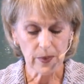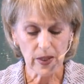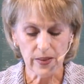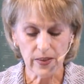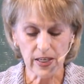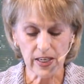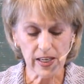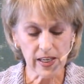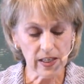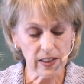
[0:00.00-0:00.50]

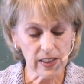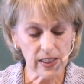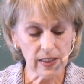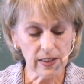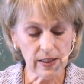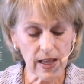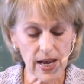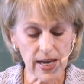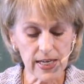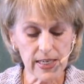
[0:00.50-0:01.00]
The healing
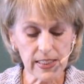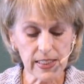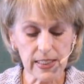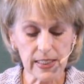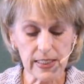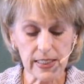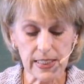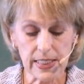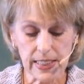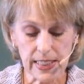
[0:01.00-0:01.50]
lies
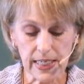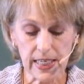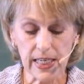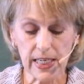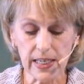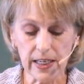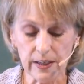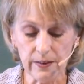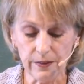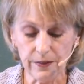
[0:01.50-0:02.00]
in
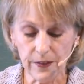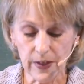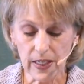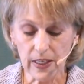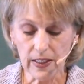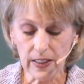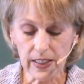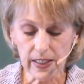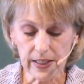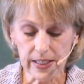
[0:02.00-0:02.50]
seeing and
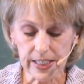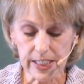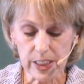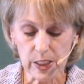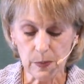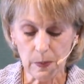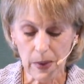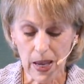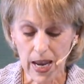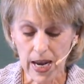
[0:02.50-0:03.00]
feeling
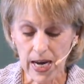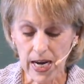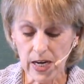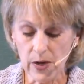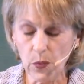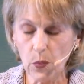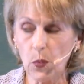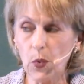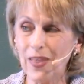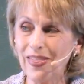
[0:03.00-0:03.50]
this
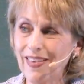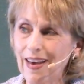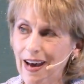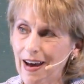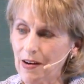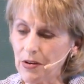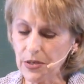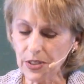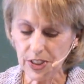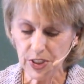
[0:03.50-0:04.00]
pain
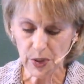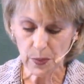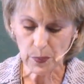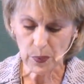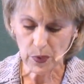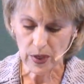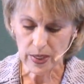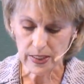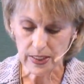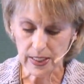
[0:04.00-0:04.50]
without
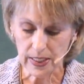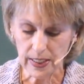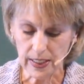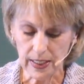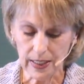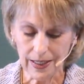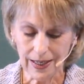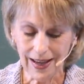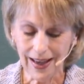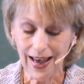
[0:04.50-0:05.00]
suppressing
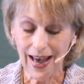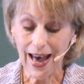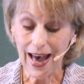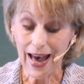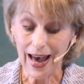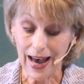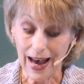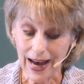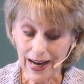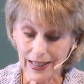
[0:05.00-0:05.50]
it,
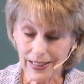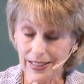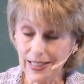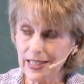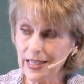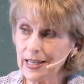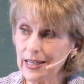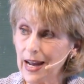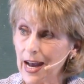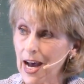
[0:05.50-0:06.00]

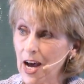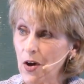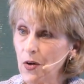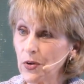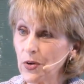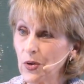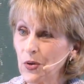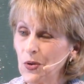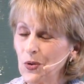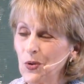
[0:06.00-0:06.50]
acting it out,